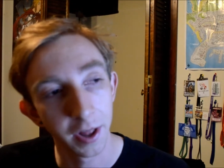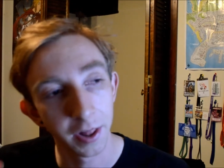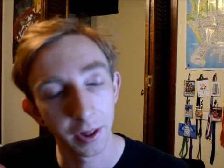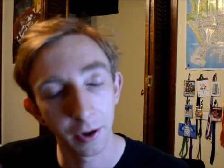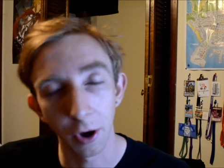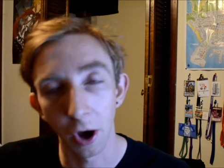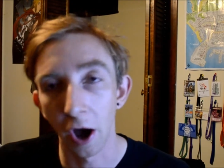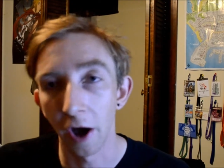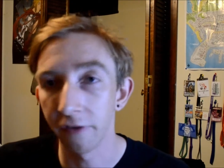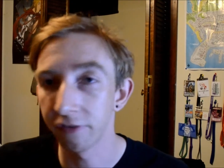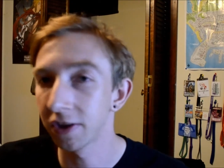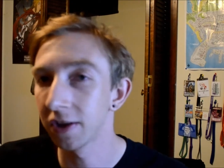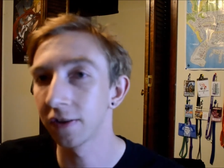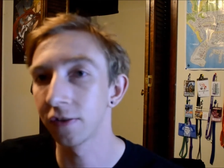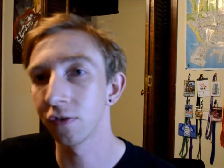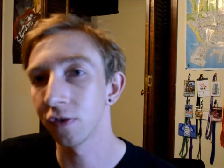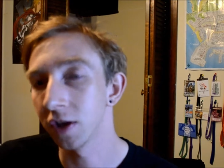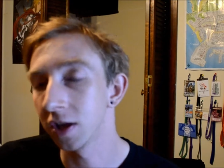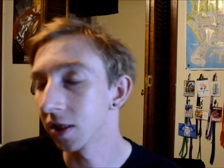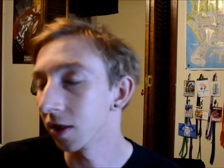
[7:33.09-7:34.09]
Now
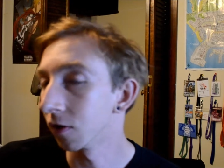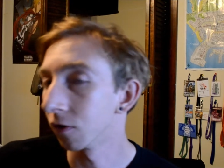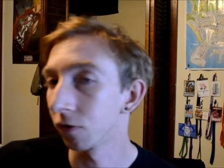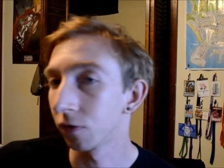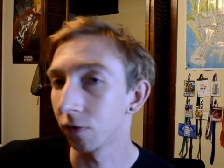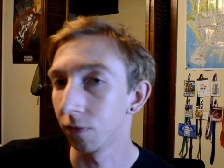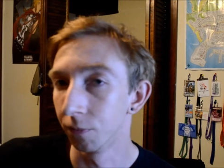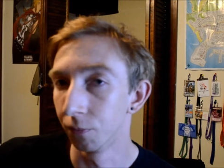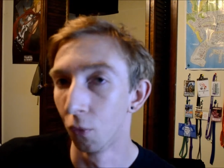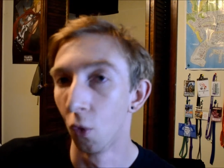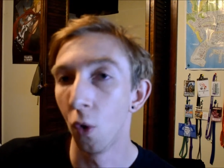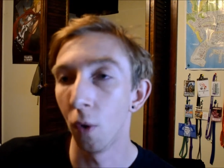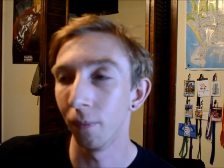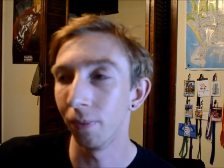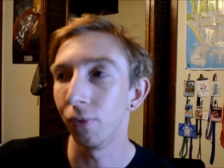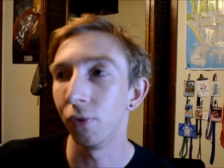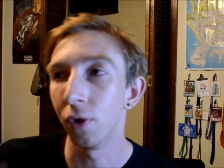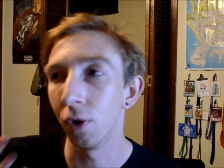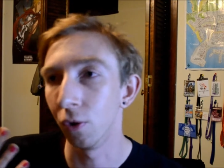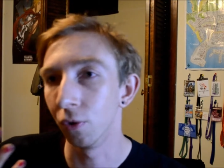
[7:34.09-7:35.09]
obviously there's more
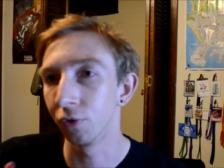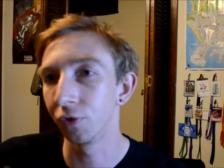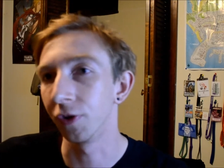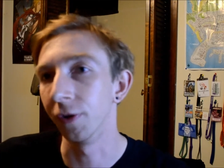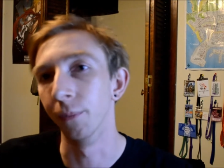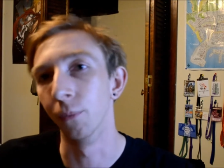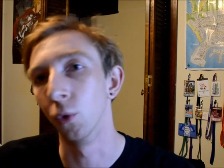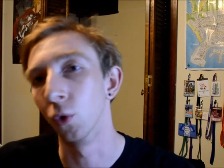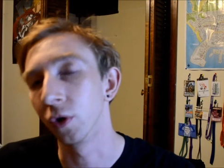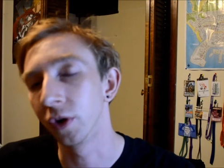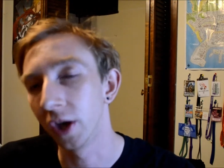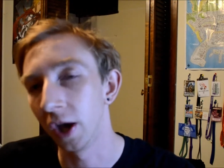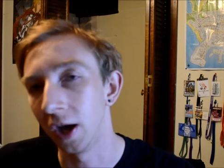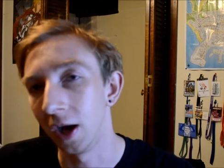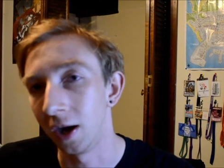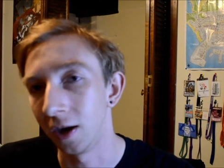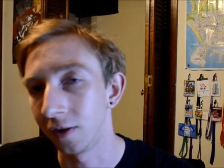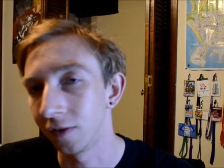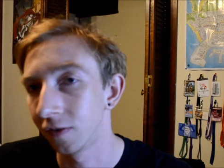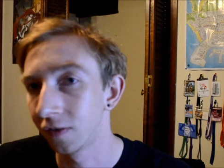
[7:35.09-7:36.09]
pros and more
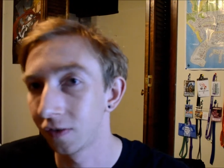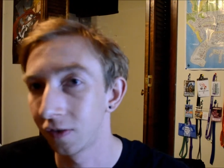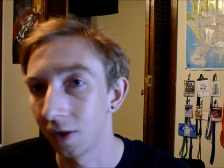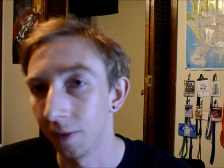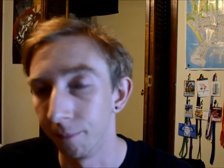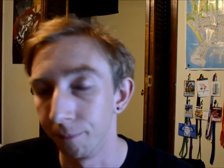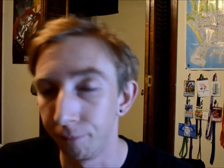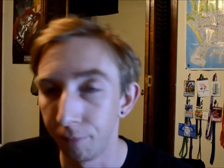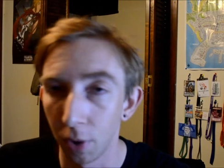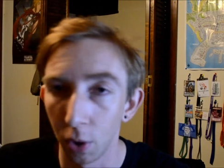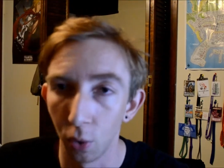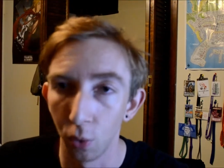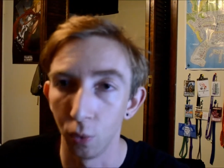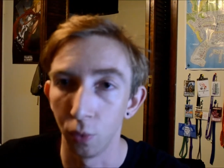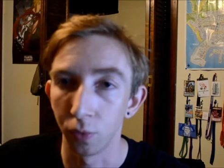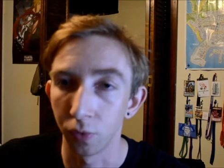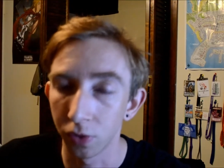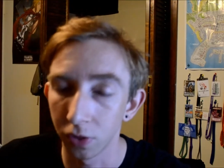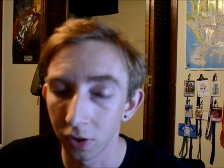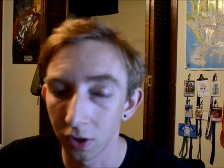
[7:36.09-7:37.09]
cons to
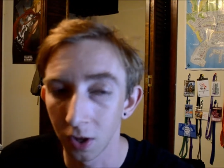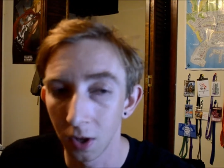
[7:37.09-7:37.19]
both,